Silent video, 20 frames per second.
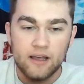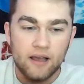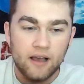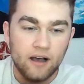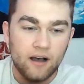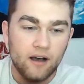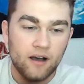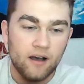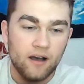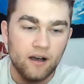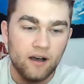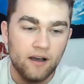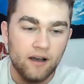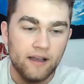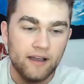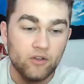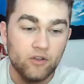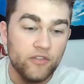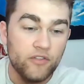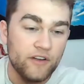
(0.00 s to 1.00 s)

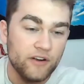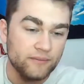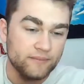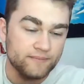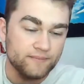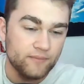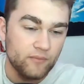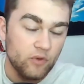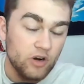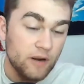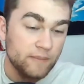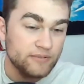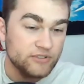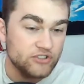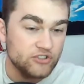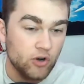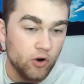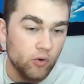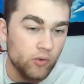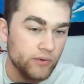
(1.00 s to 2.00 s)
Hello there. What up,
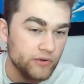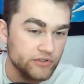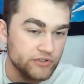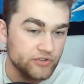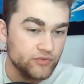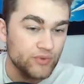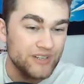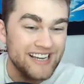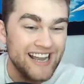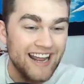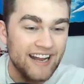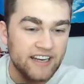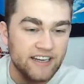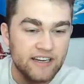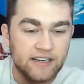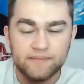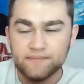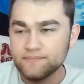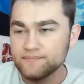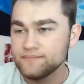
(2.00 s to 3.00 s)
Star Wars
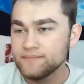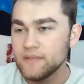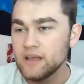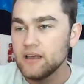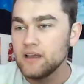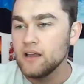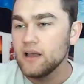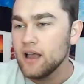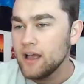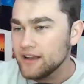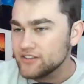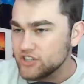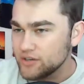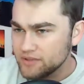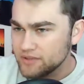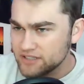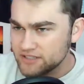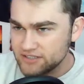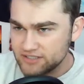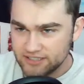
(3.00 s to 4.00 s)
Re-Edited? Actually, I'm
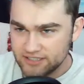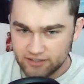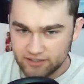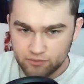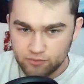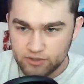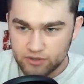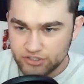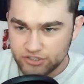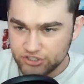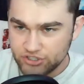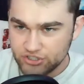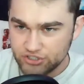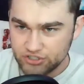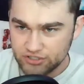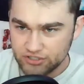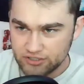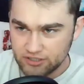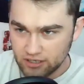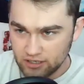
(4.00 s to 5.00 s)
going to see
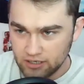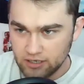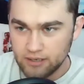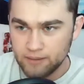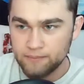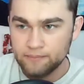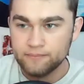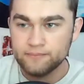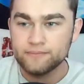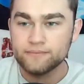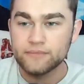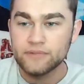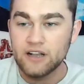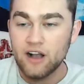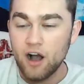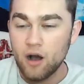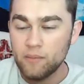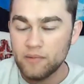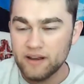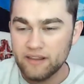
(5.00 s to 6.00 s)
which
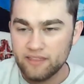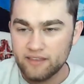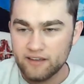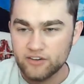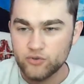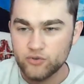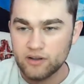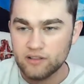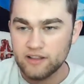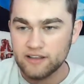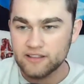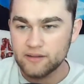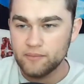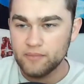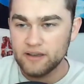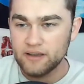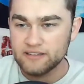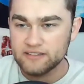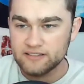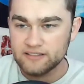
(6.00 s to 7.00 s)
comment thing do I like the
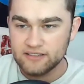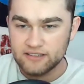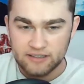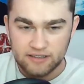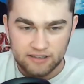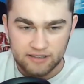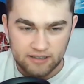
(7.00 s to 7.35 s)
best.